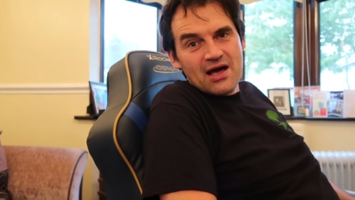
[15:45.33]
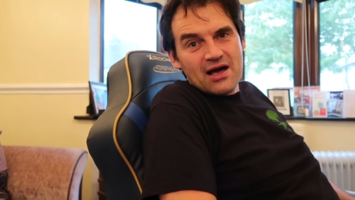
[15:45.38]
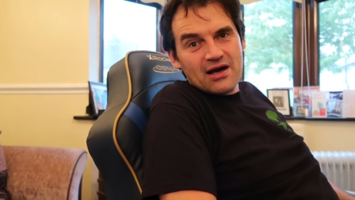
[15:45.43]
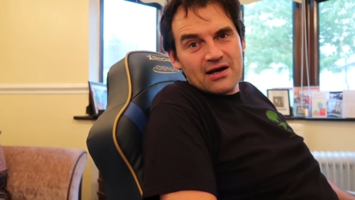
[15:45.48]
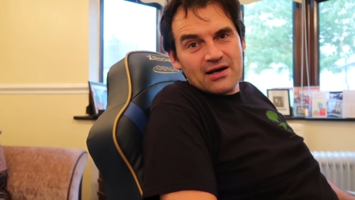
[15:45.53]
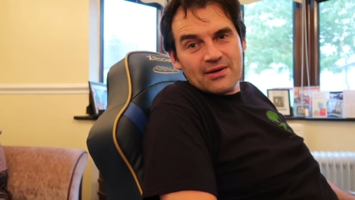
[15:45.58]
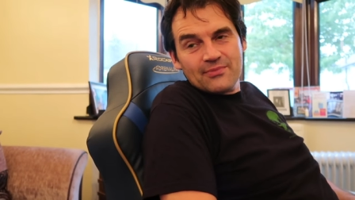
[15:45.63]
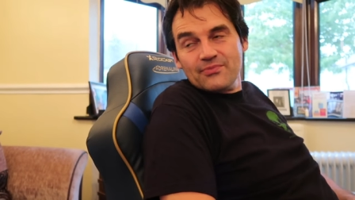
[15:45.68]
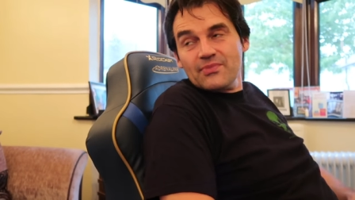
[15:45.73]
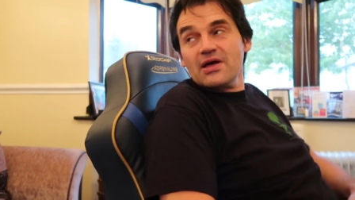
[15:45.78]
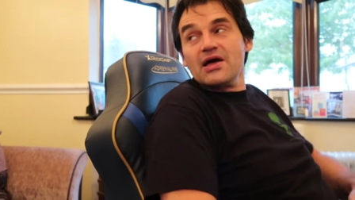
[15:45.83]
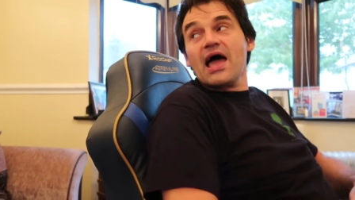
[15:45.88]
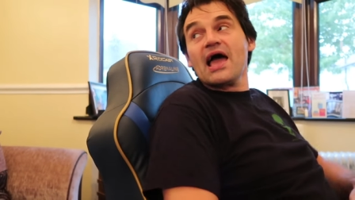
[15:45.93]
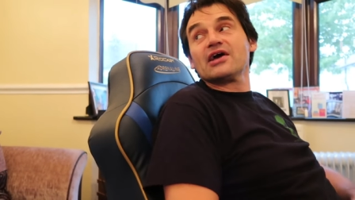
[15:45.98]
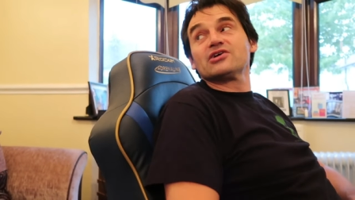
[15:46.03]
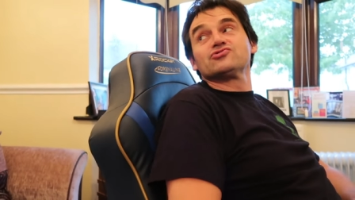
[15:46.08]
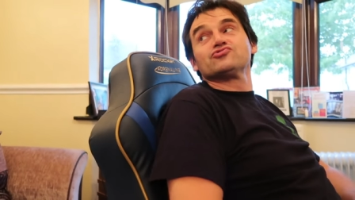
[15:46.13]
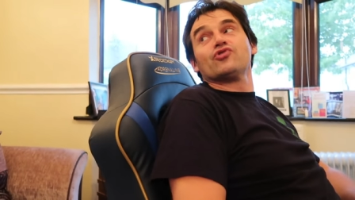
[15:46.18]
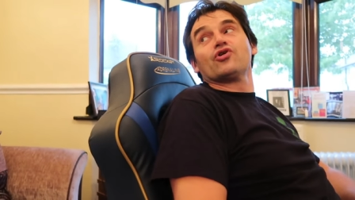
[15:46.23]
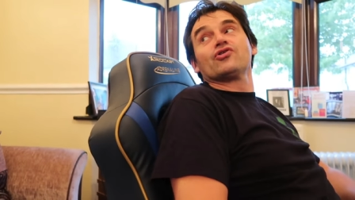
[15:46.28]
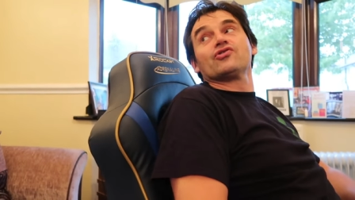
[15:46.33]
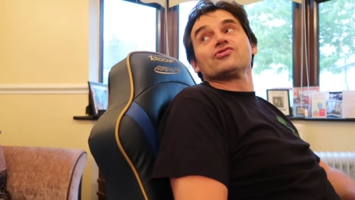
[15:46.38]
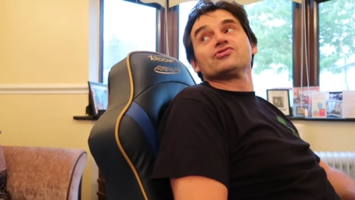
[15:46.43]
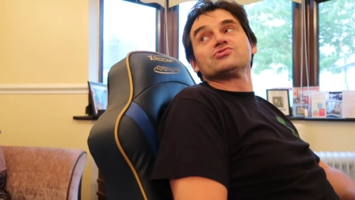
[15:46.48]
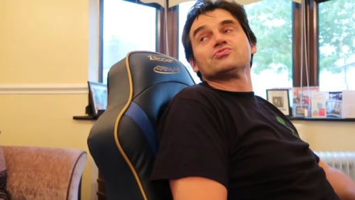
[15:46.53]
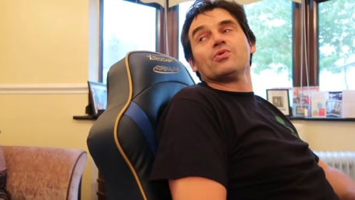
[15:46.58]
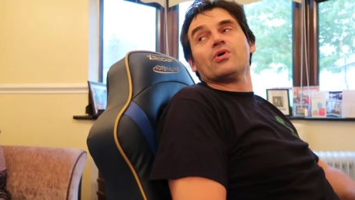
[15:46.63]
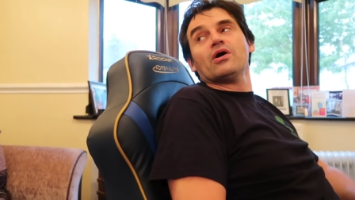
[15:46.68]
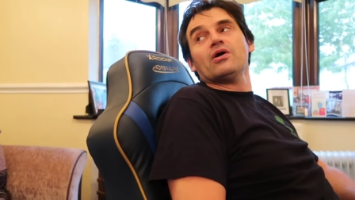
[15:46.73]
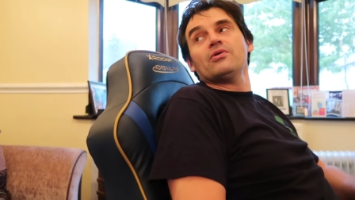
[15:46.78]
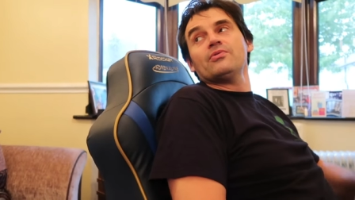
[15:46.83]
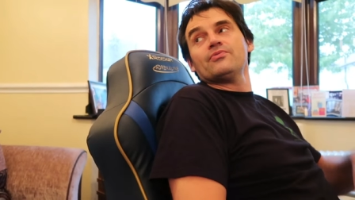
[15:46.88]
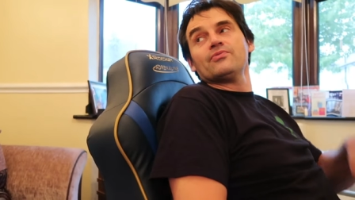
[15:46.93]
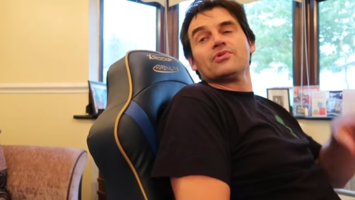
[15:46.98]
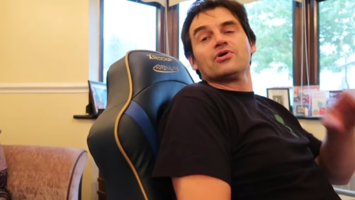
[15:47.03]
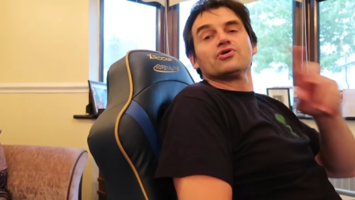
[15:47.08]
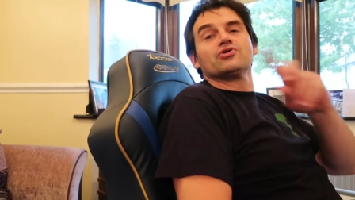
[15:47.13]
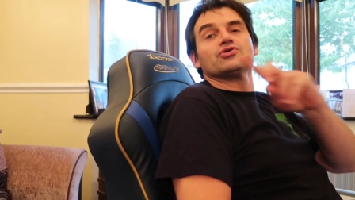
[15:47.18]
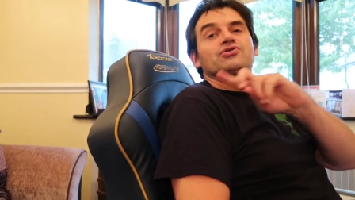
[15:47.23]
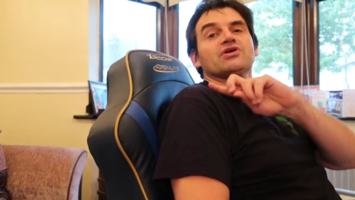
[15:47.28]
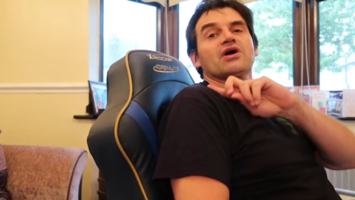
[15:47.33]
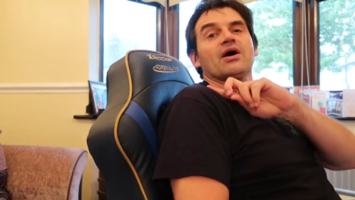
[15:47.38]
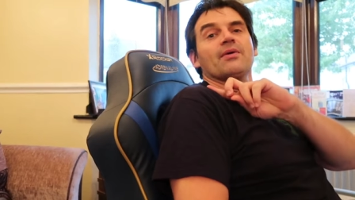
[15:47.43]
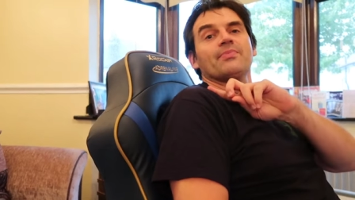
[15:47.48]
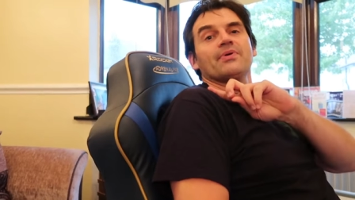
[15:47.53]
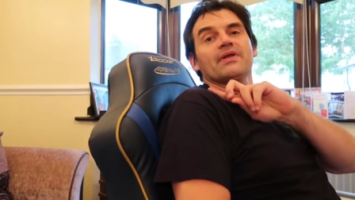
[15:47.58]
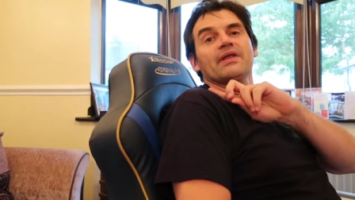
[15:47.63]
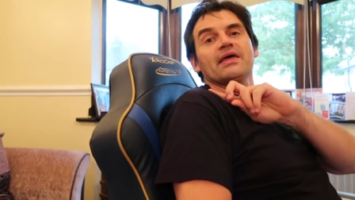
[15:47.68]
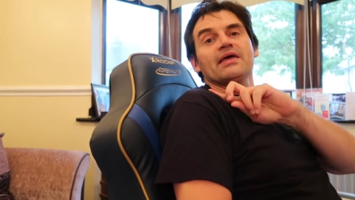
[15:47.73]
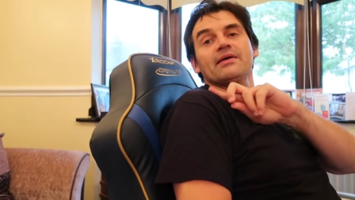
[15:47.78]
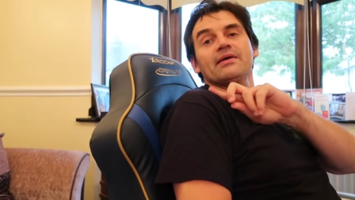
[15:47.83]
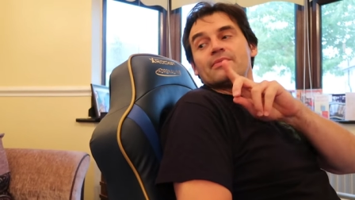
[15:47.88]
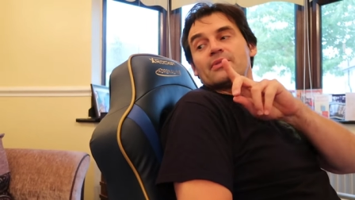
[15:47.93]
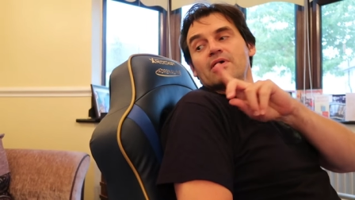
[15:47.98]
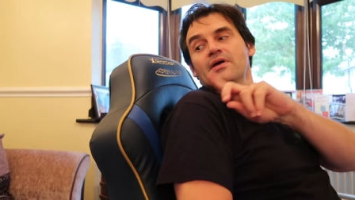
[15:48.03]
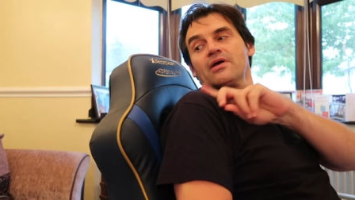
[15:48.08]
X-Rocker as well, good company,